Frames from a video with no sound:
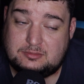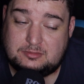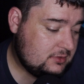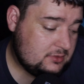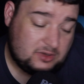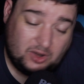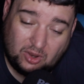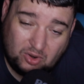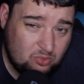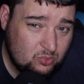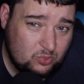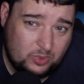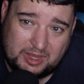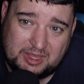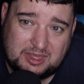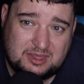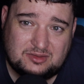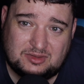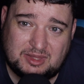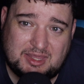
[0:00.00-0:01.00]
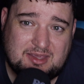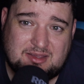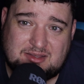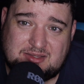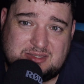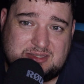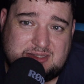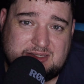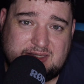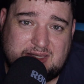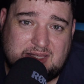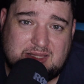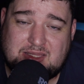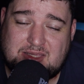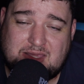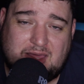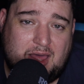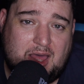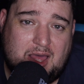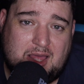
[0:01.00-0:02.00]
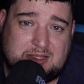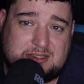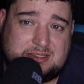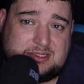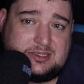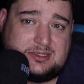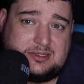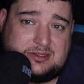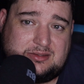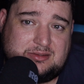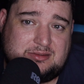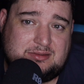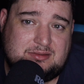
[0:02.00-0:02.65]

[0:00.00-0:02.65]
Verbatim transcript: No weak links in the cast.